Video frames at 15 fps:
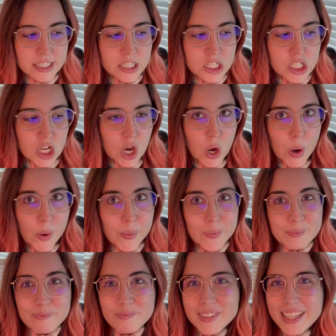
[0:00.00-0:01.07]
So
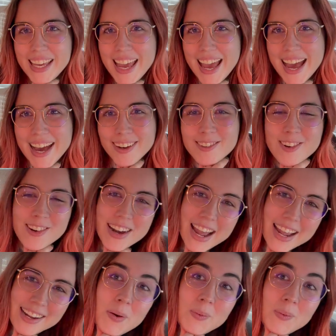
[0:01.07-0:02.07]
yeah, okay.